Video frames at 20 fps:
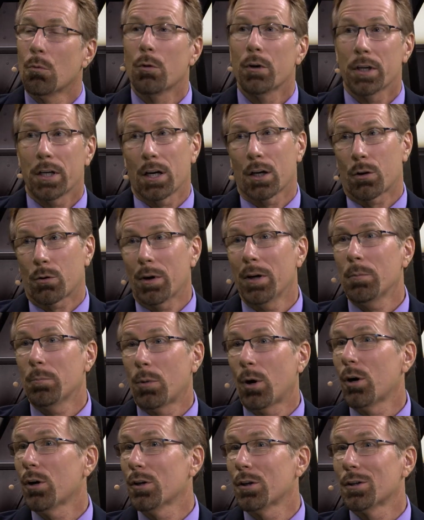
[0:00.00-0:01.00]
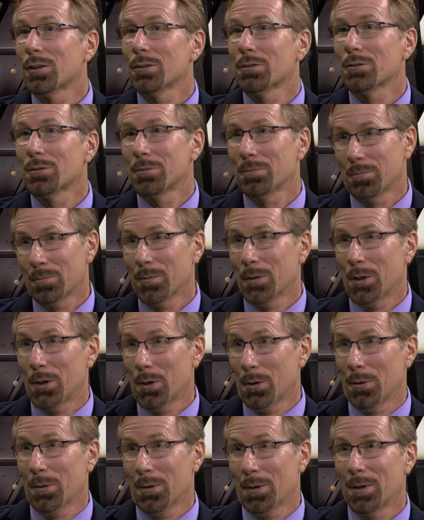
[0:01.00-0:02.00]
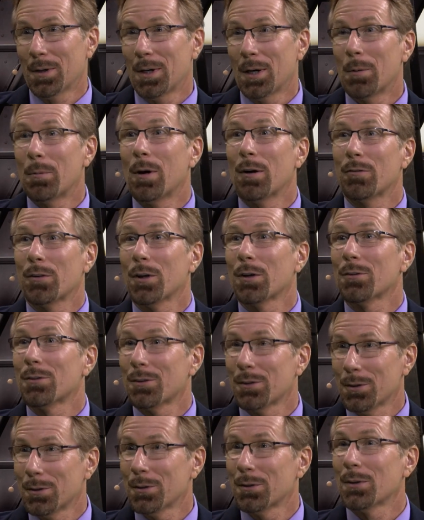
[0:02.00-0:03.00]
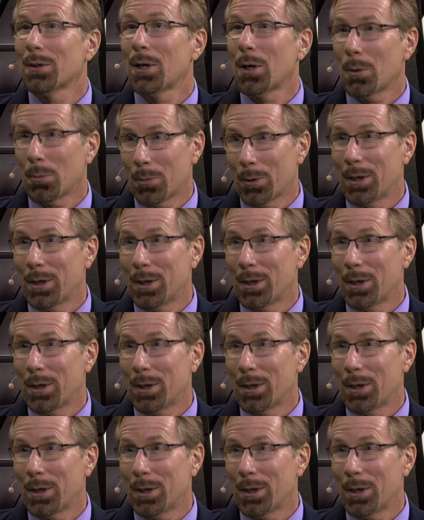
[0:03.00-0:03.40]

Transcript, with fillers: Well, you got great partners. Yeah. Above you to help,